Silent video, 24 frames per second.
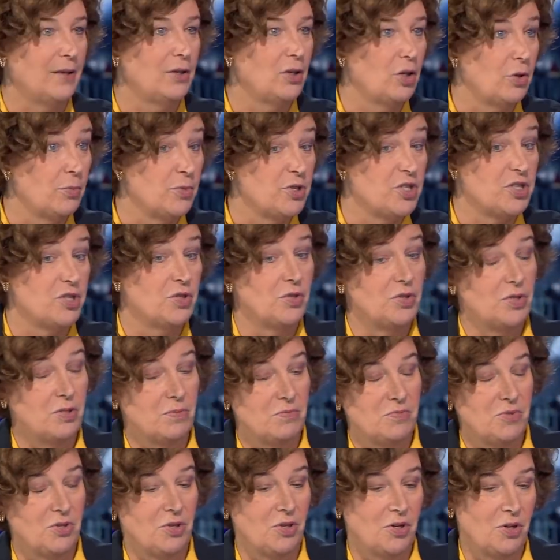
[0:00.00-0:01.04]
And the
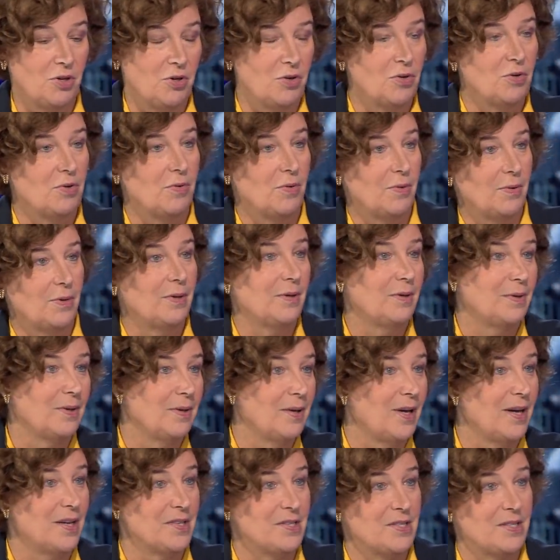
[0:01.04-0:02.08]
Commission, you know,
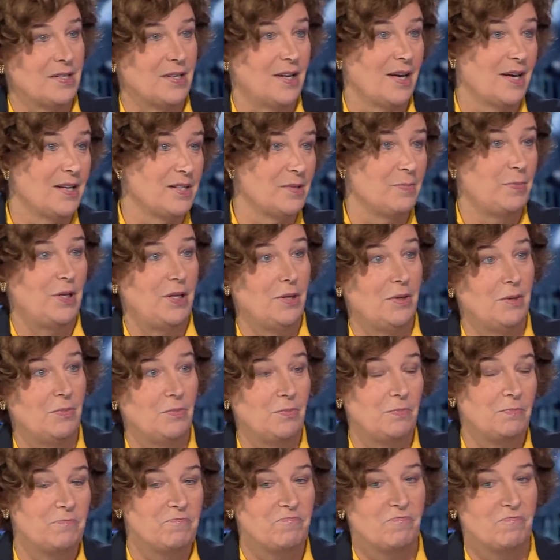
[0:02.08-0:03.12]
has been.